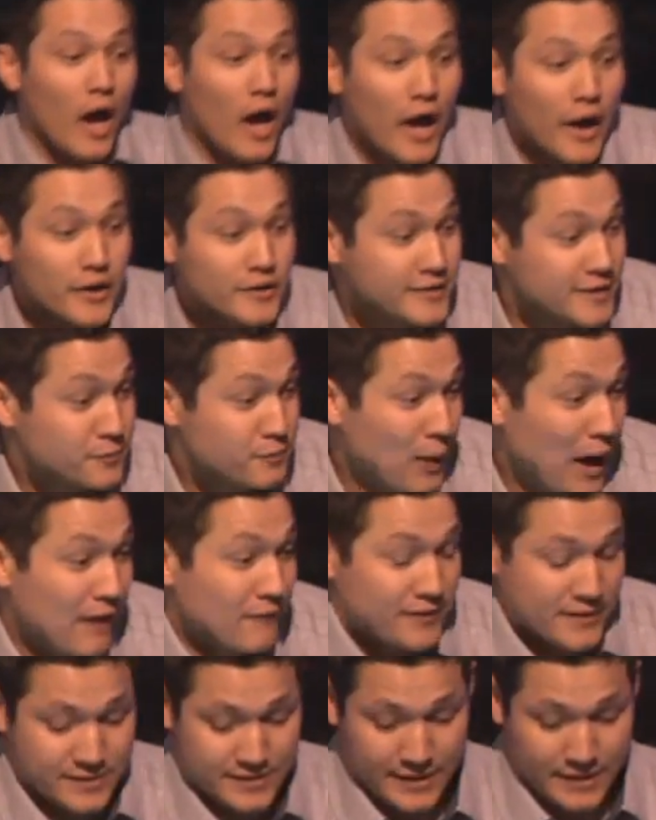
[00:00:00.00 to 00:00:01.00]
here's these
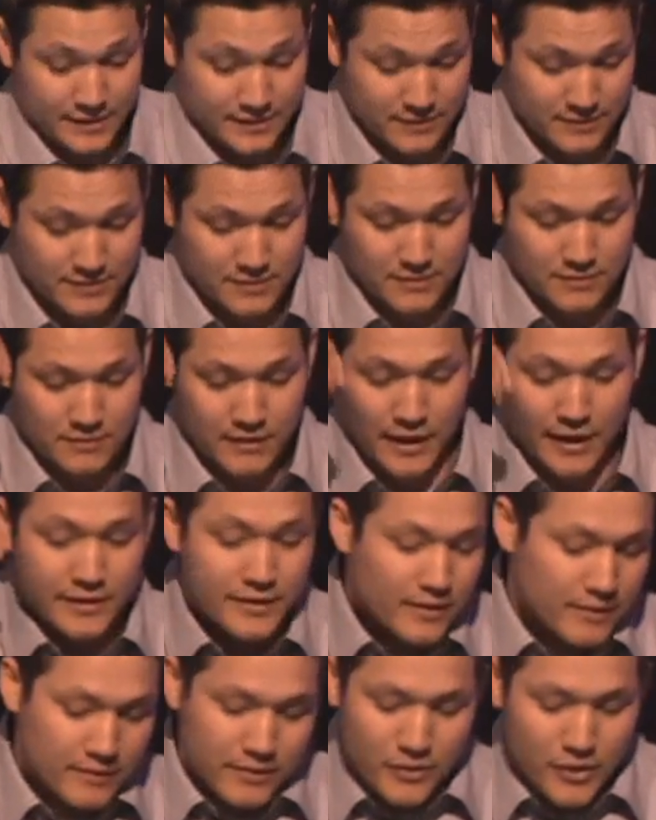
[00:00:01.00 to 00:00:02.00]
prophecies. And
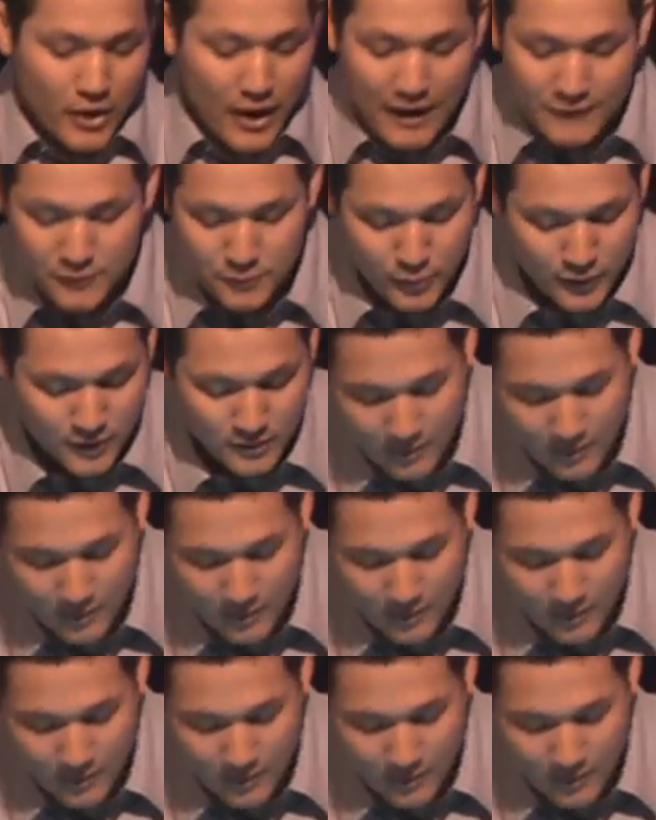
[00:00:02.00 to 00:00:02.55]
you don't have to put